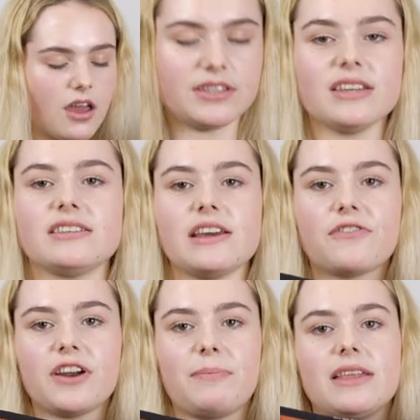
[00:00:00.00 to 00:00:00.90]
Something
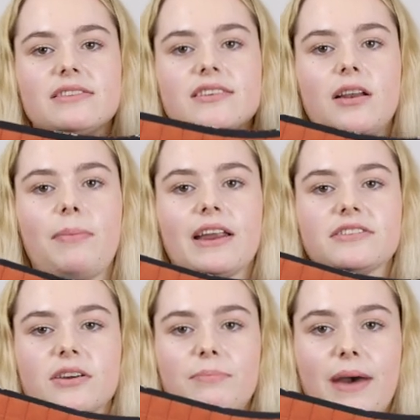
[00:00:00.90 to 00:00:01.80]
different about the saddle
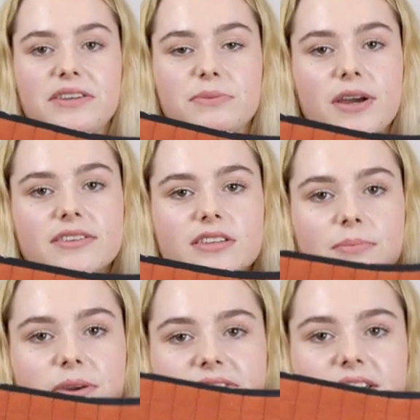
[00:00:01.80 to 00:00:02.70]
pad compared to most
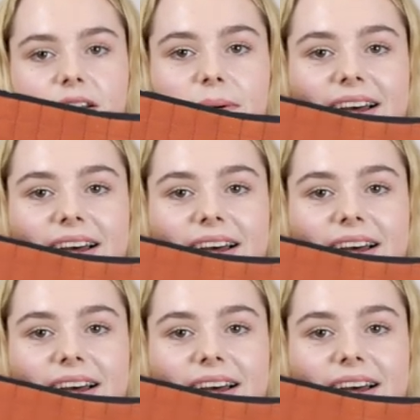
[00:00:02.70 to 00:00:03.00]
Lemieux saddle